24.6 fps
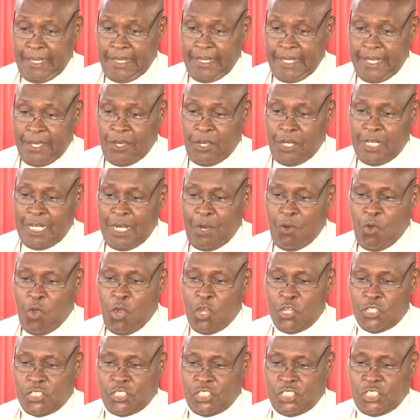The order
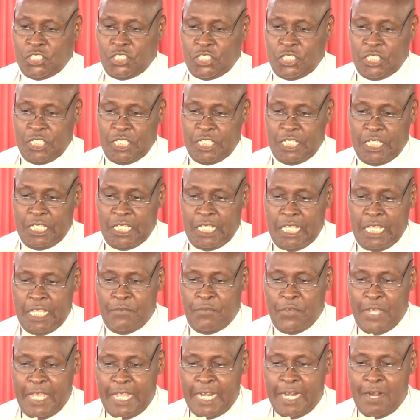was, if
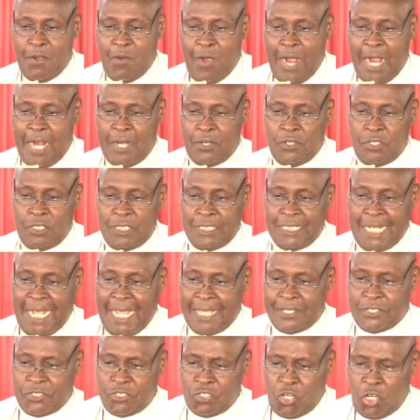anyone
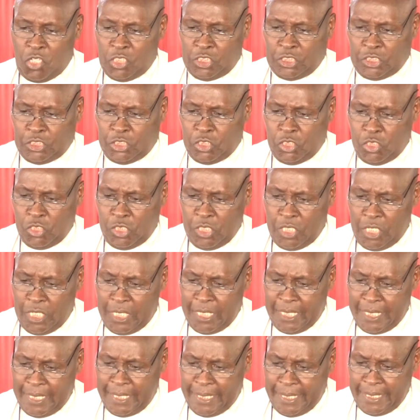does not
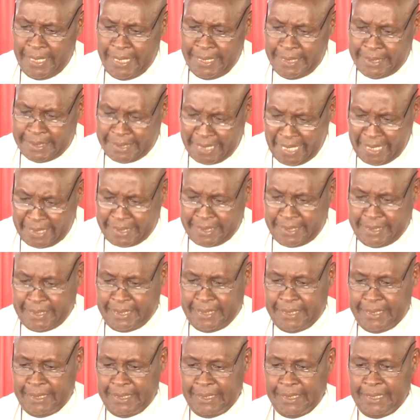respect
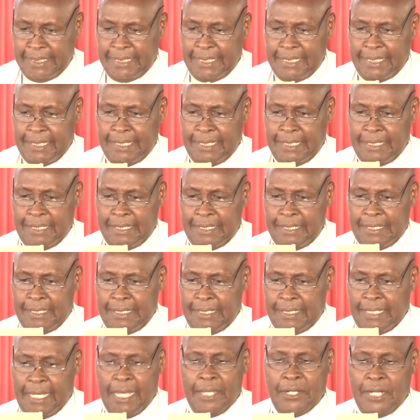
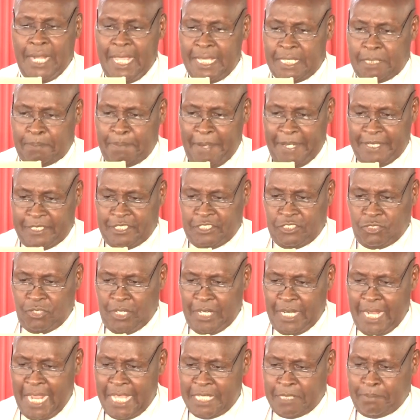
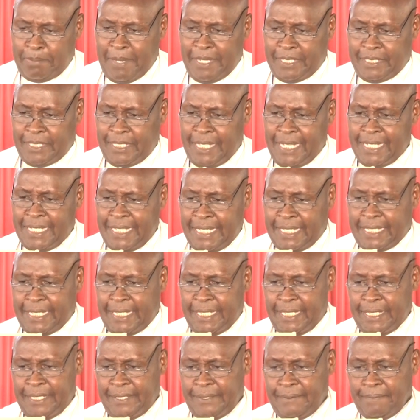the
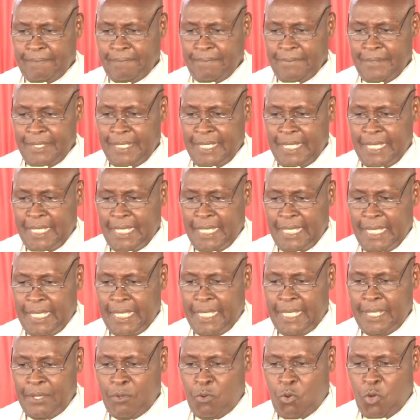decree,
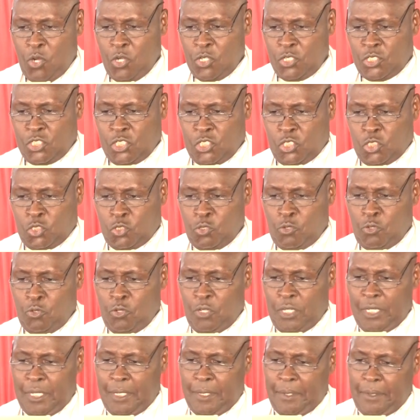he was
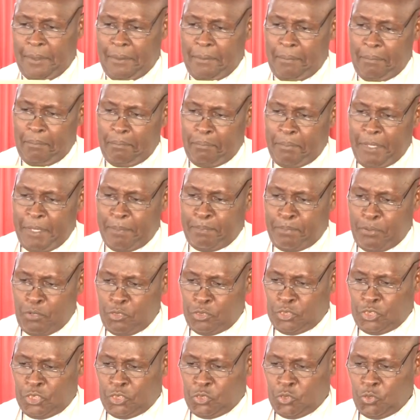to be
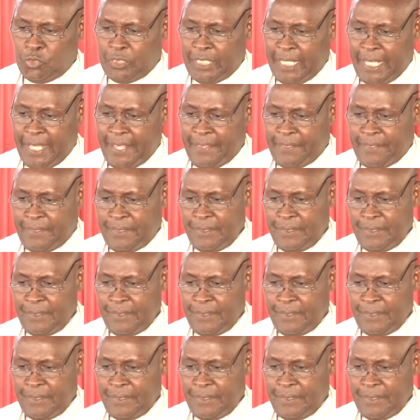put to death